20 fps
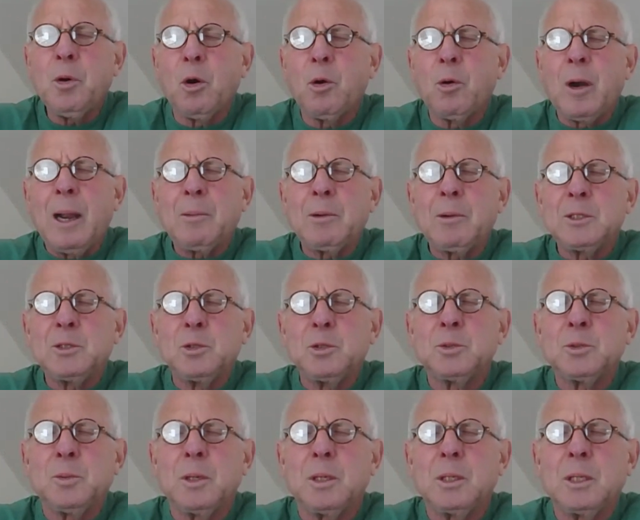program,
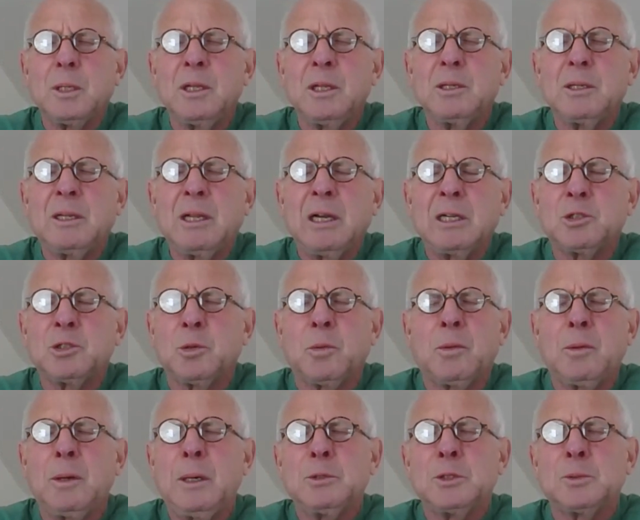because the
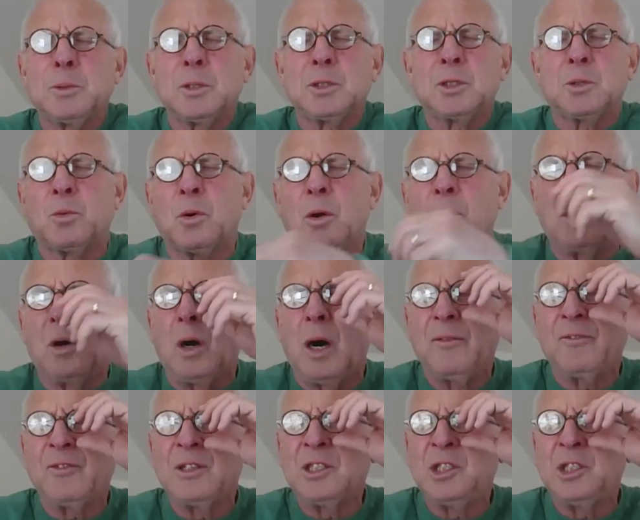Teltro 3 was supposed to roll
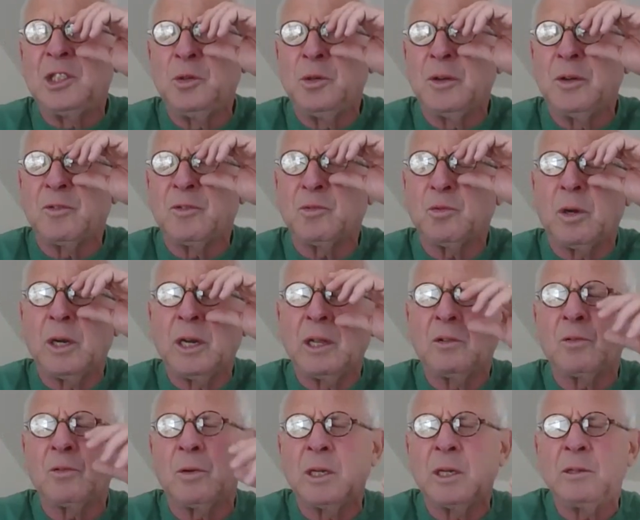off in June of
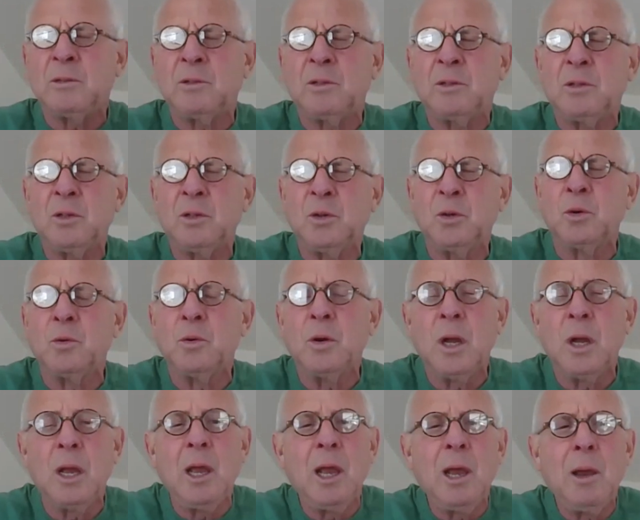2022,
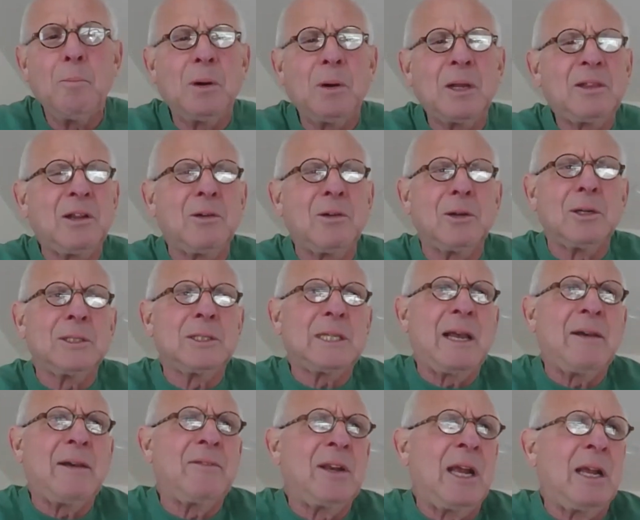but there
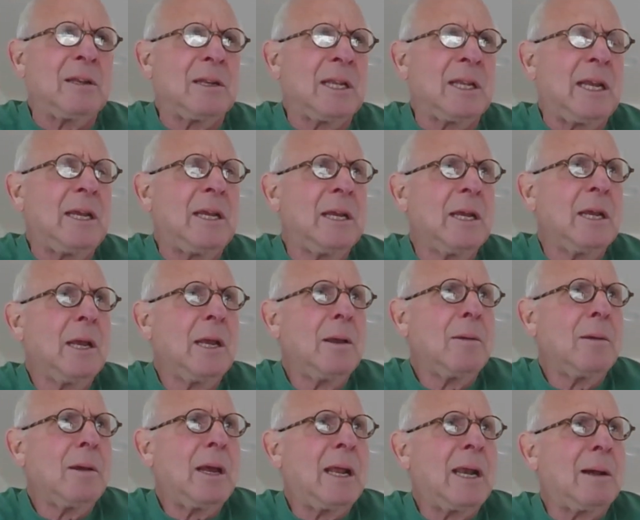is evidently,
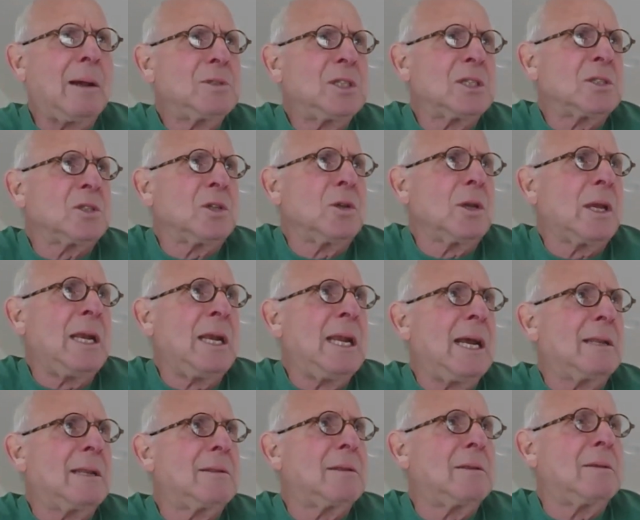and I'm just
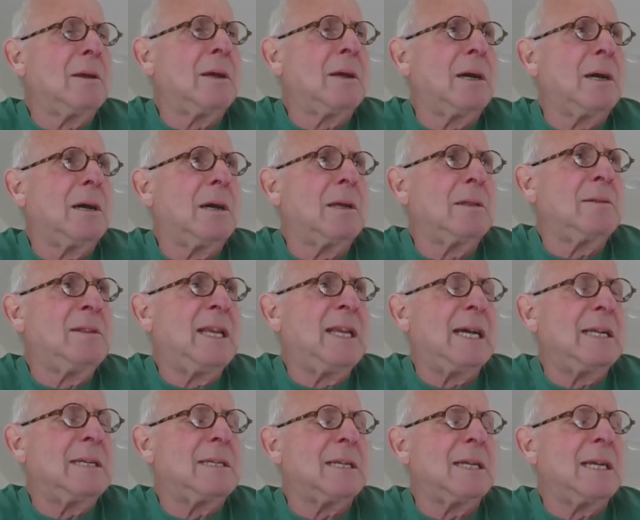looking at
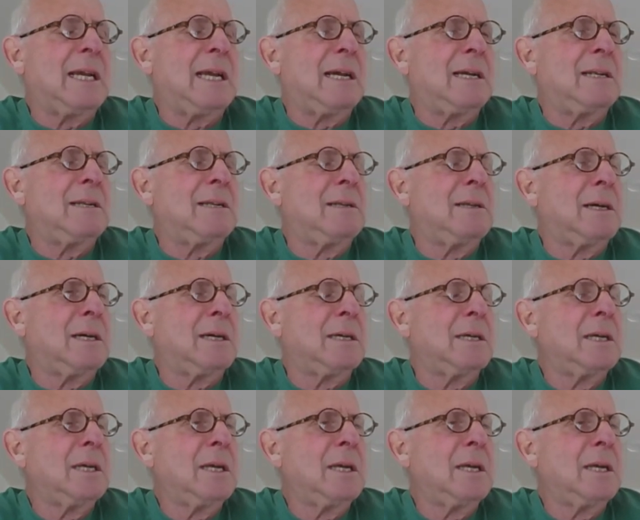debt and